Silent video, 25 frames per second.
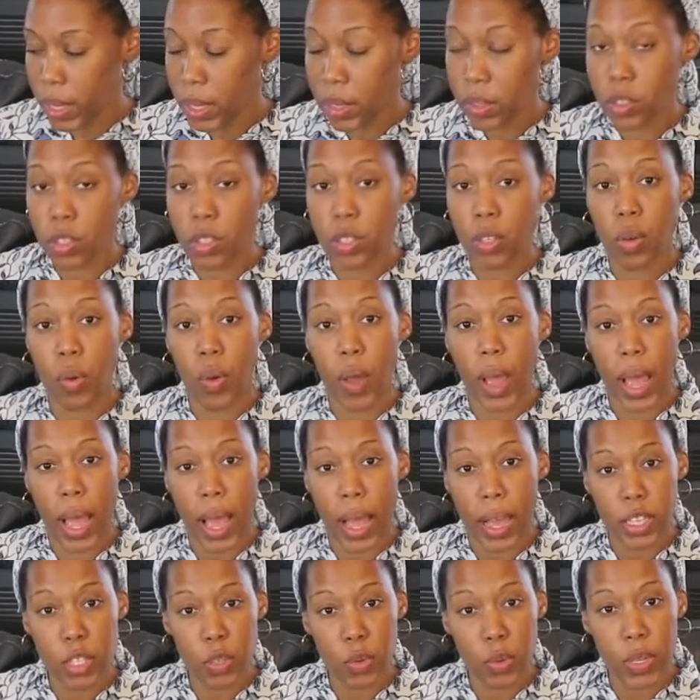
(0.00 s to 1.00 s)
So
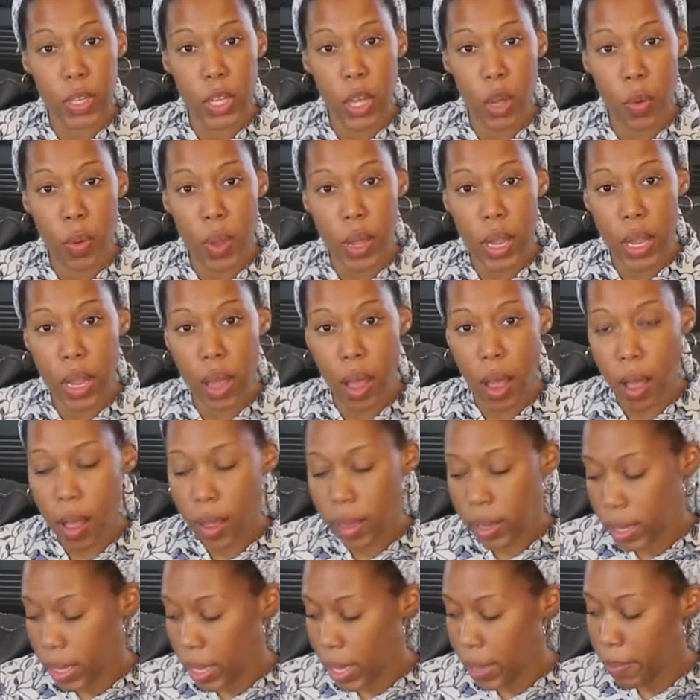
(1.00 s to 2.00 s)
as we go
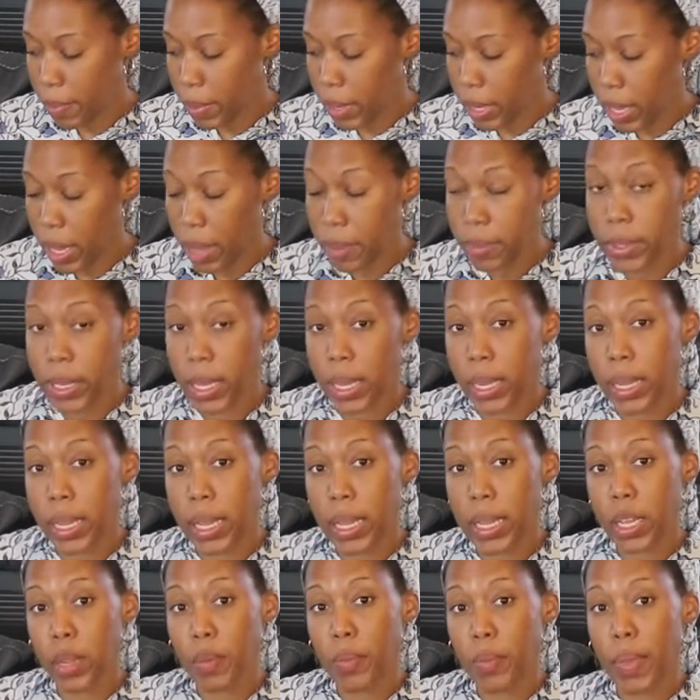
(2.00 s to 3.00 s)
along, it becomes
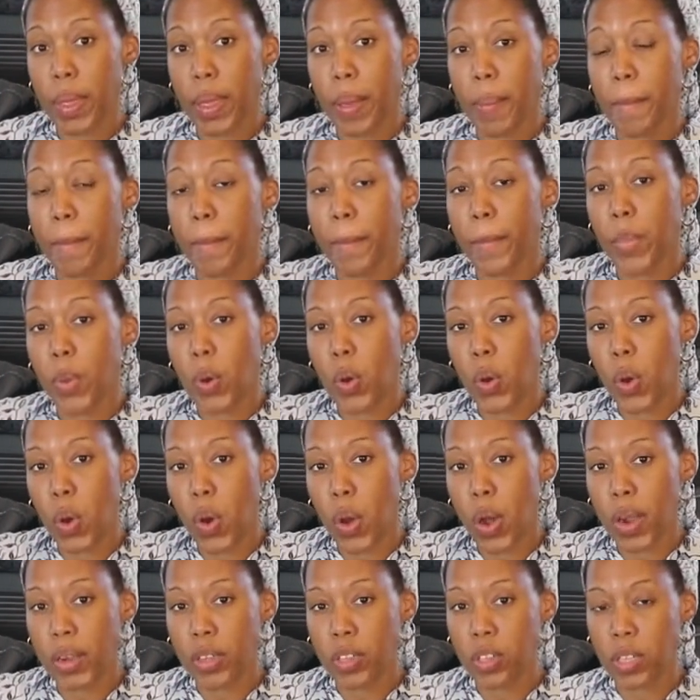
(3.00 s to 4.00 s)
a little bit
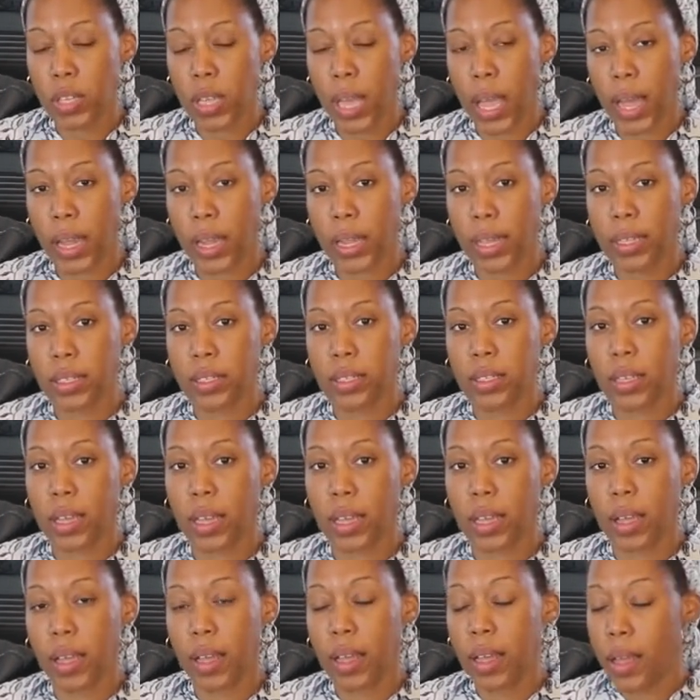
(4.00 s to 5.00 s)
more
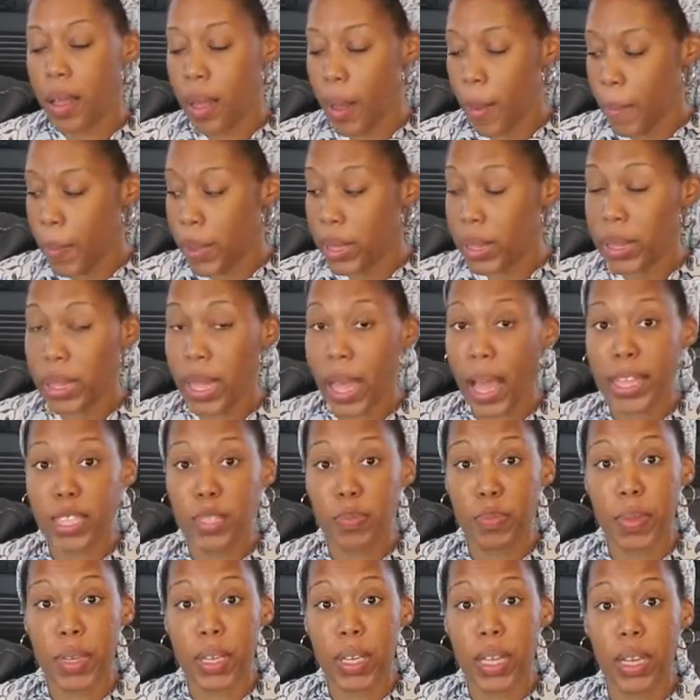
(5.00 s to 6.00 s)
challenging, but
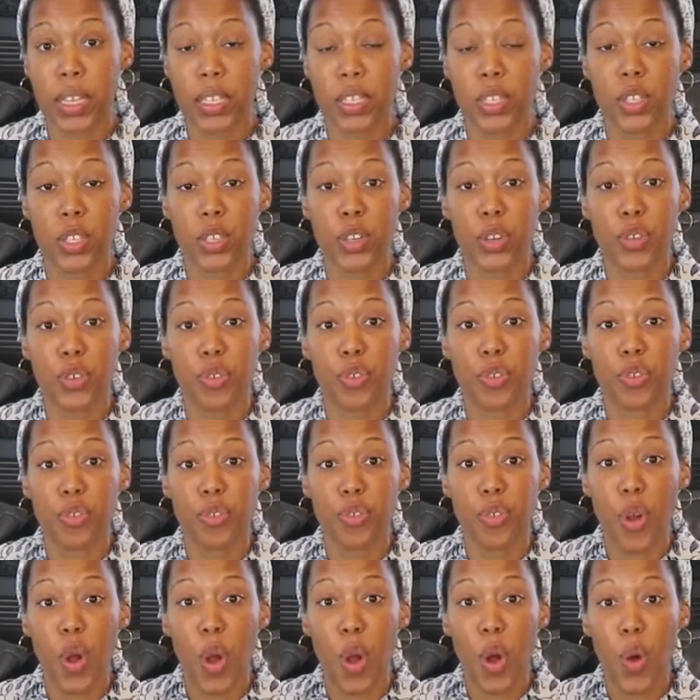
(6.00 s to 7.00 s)
that's because you're
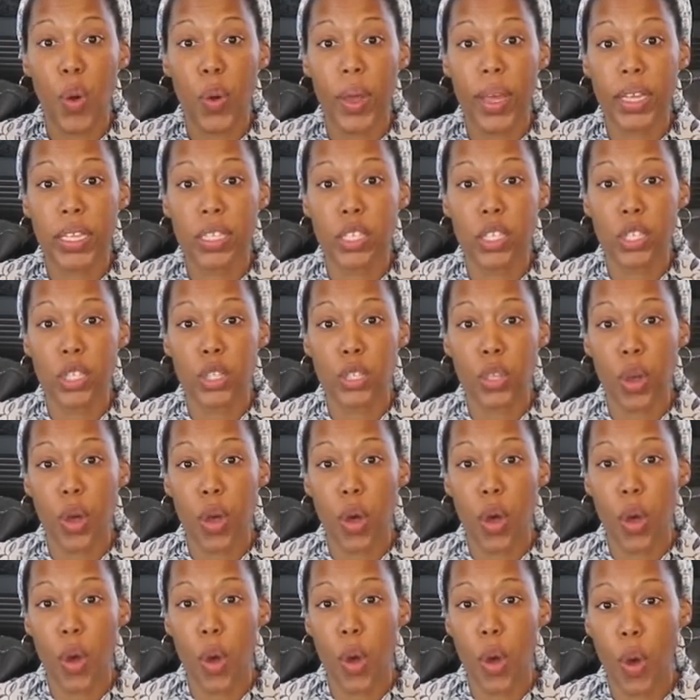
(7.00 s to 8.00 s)
growing
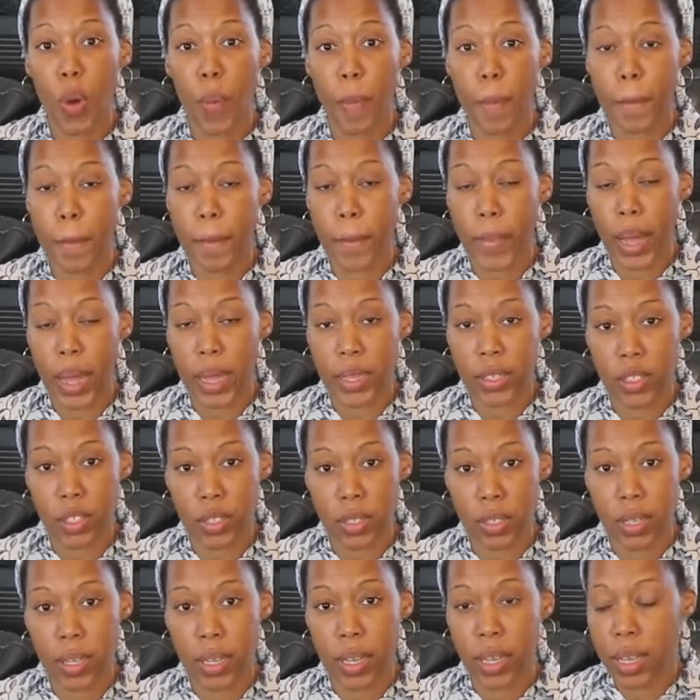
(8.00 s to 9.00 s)
so
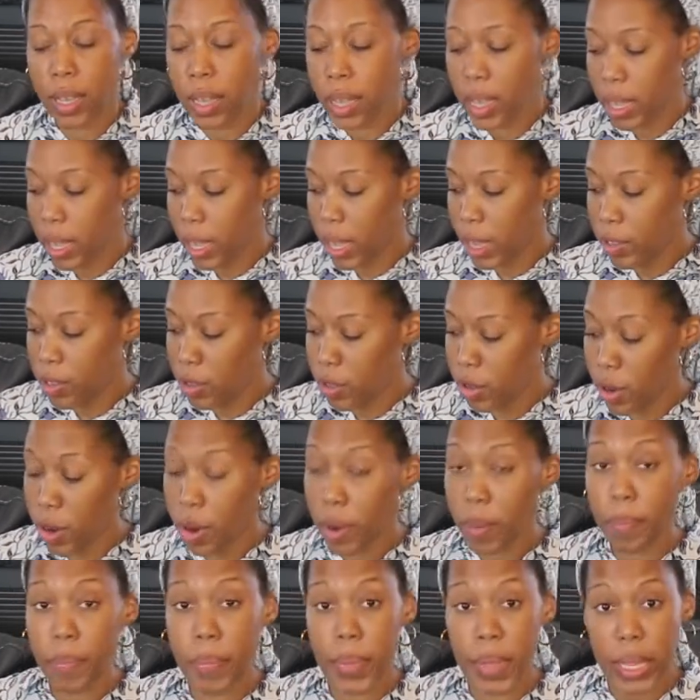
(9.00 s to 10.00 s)
much in
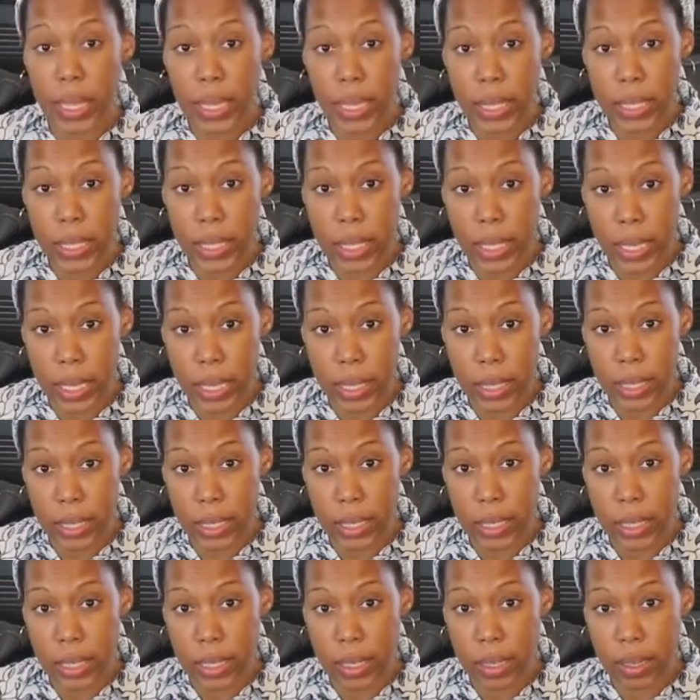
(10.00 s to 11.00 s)
your
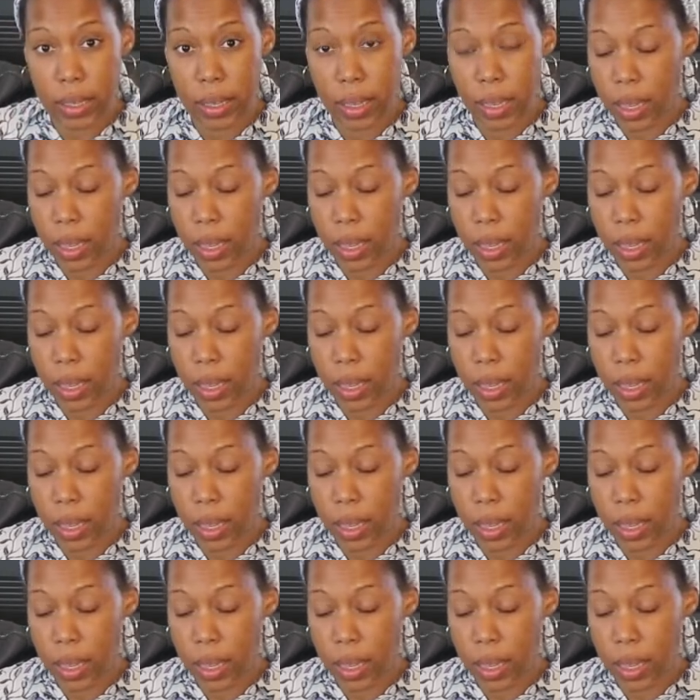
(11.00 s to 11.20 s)
abilities.